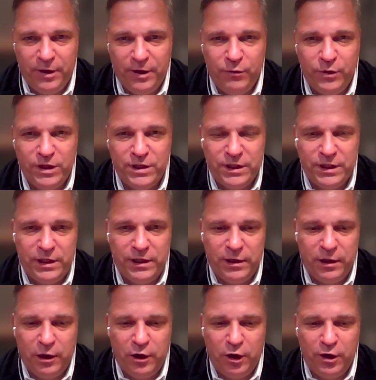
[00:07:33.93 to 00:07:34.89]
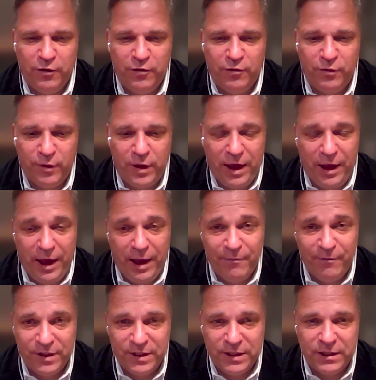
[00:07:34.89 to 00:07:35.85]
I mean, we see a lot of
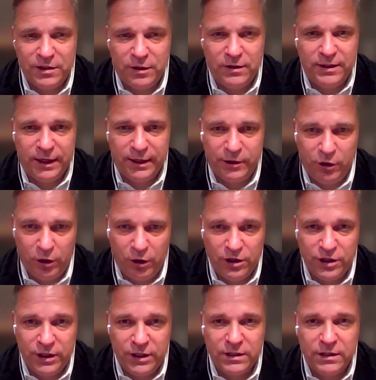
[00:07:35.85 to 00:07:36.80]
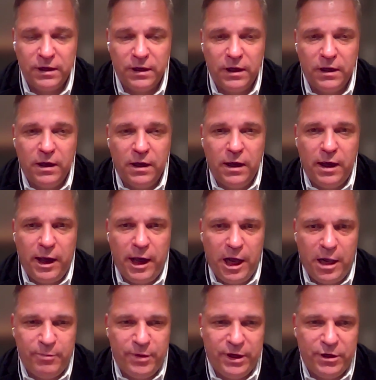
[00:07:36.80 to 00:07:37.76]
emphasis on technologies,
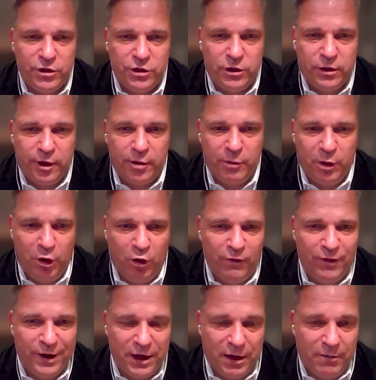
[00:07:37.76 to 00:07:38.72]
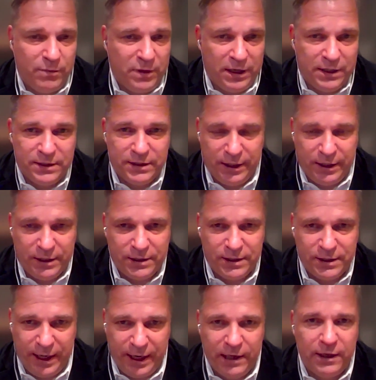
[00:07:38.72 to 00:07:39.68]
helping geothermal overcome, let's
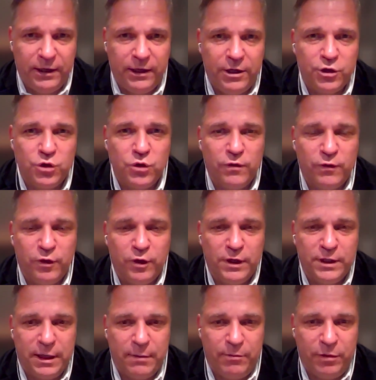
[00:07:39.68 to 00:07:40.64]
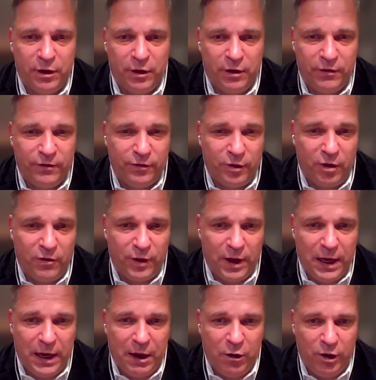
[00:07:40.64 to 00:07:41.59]
say, a scaling issue, for example,
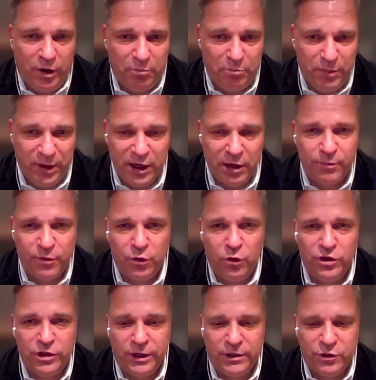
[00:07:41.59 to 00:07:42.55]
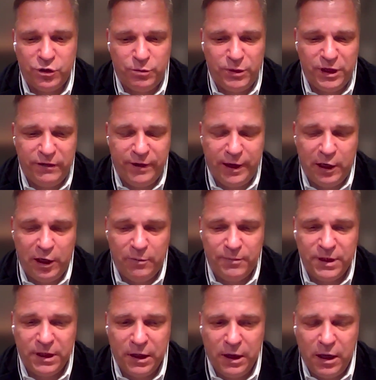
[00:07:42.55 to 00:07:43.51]
of allowing bigger projects to be
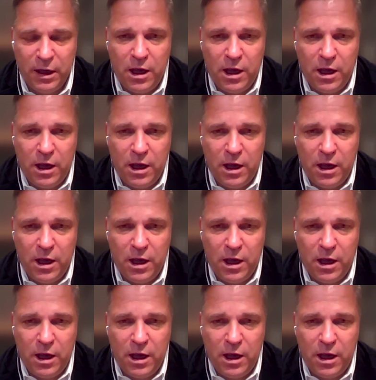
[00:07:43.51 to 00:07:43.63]
developed.